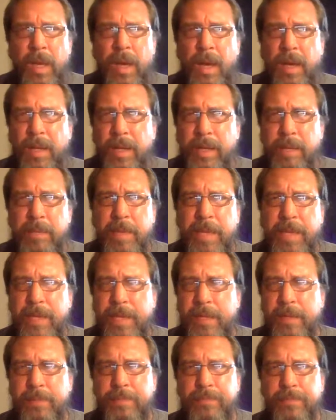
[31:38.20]
I like
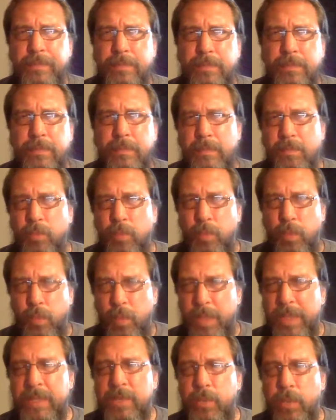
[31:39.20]
making,
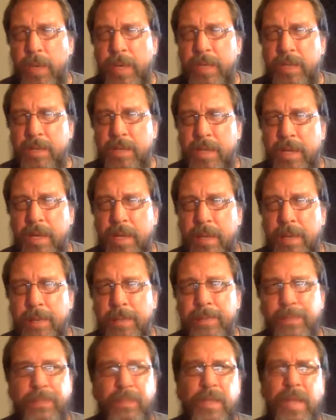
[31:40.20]
when it's wintertime,
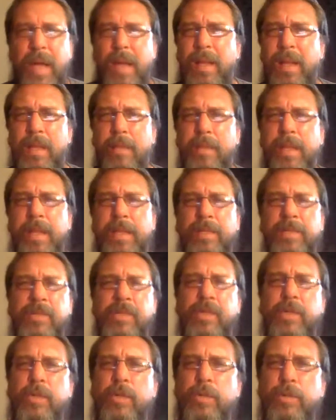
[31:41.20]
I like making
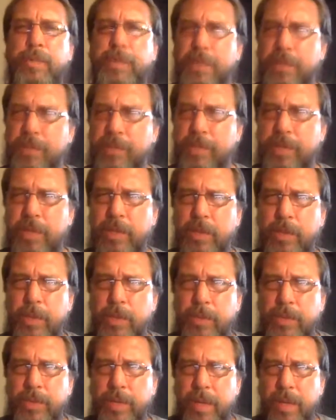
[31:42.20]
soups and
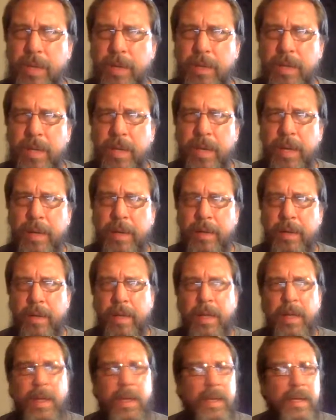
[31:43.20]
stews and all that.
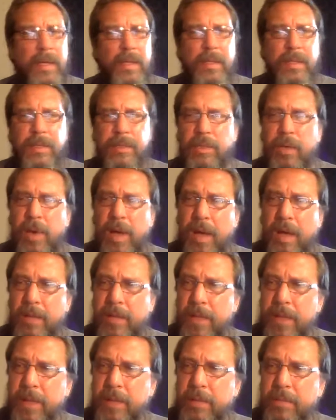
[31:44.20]
So
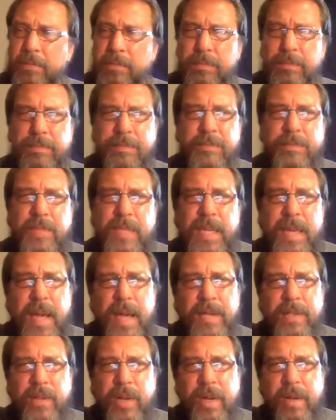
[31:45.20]
having
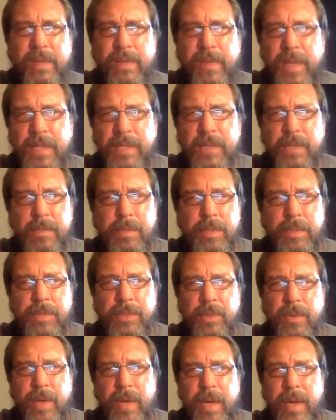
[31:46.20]
dehydrated vegetables
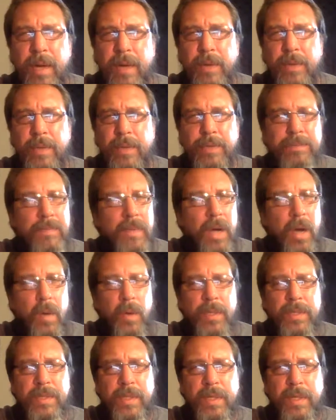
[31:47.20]
around,
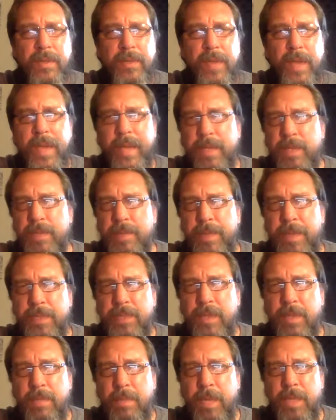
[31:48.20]
always a good thing,
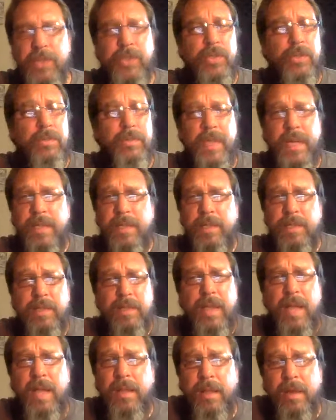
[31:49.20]
especially mushrooms.
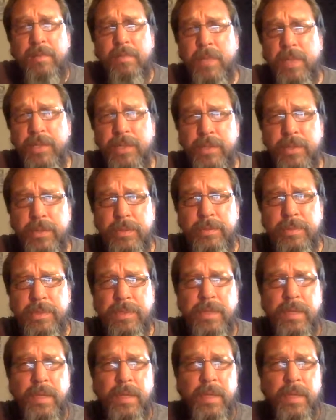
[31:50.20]
I love mushrooms.